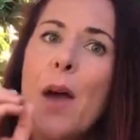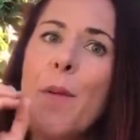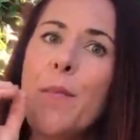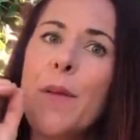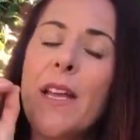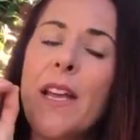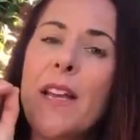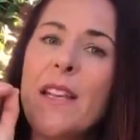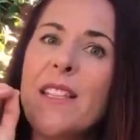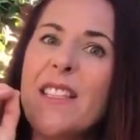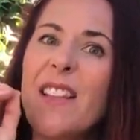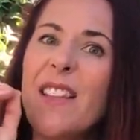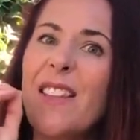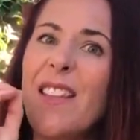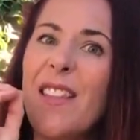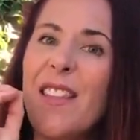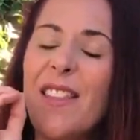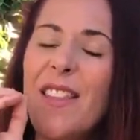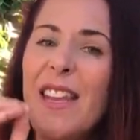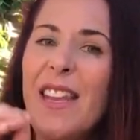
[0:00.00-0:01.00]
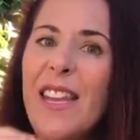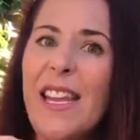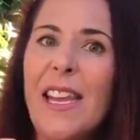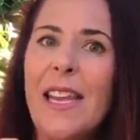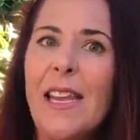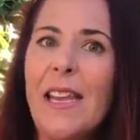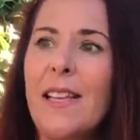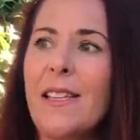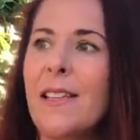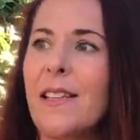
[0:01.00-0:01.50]
Because the thing
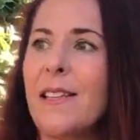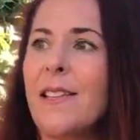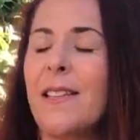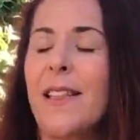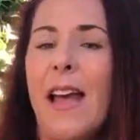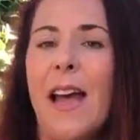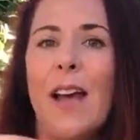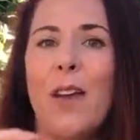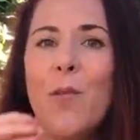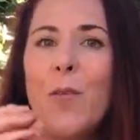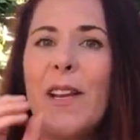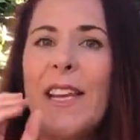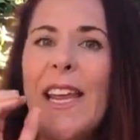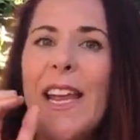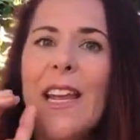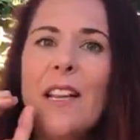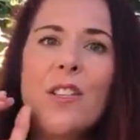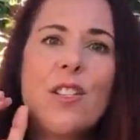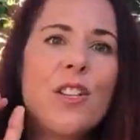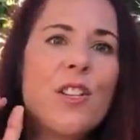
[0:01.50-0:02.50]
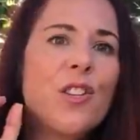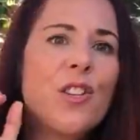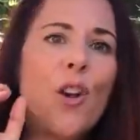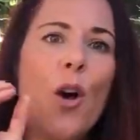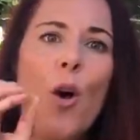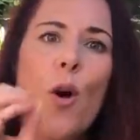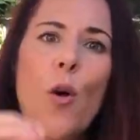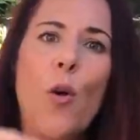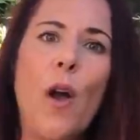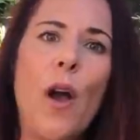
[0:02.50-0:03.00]
is that we can't just
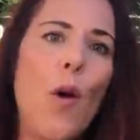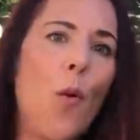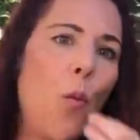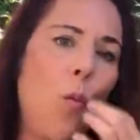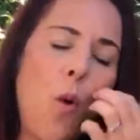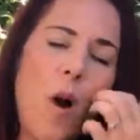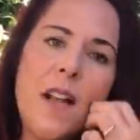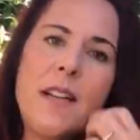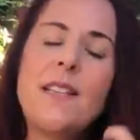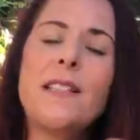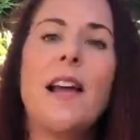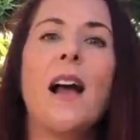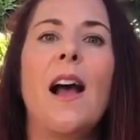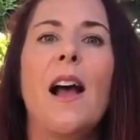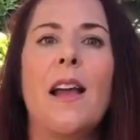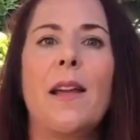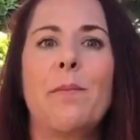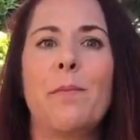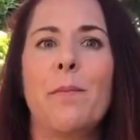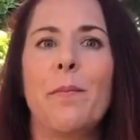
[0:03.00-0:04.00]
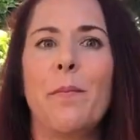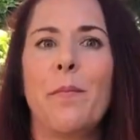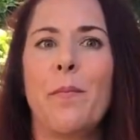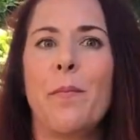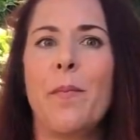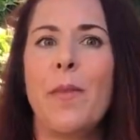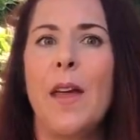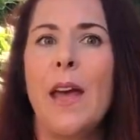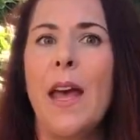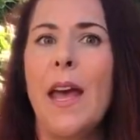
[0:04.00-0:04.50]
go one time
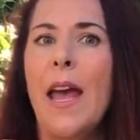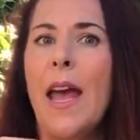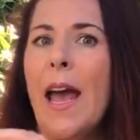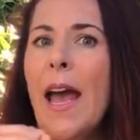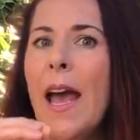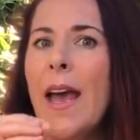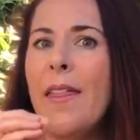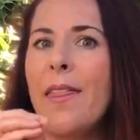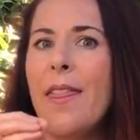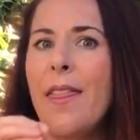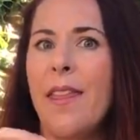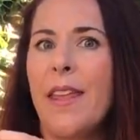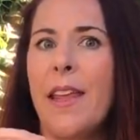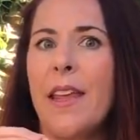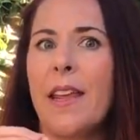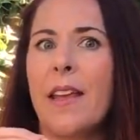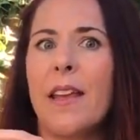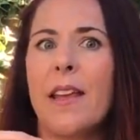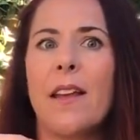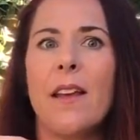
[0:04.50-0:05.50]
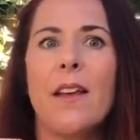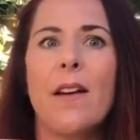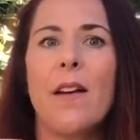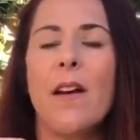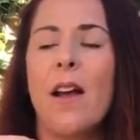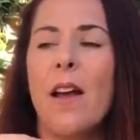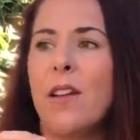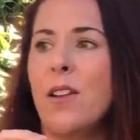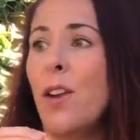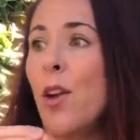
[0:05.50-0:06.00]
and think,
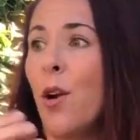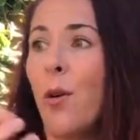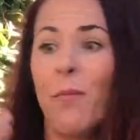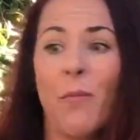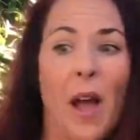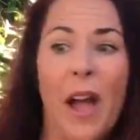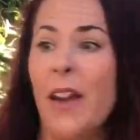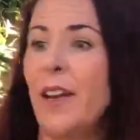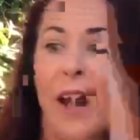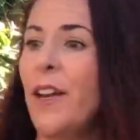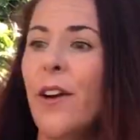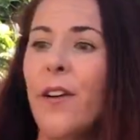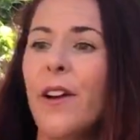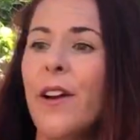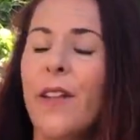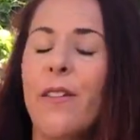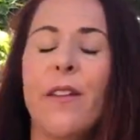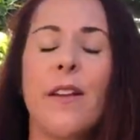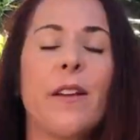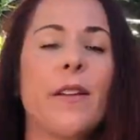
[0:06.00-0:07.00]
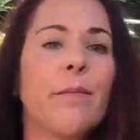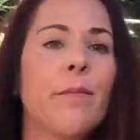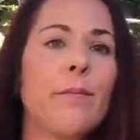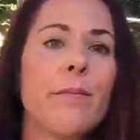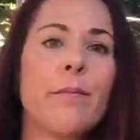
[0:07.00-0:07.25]
I didn't hear anything.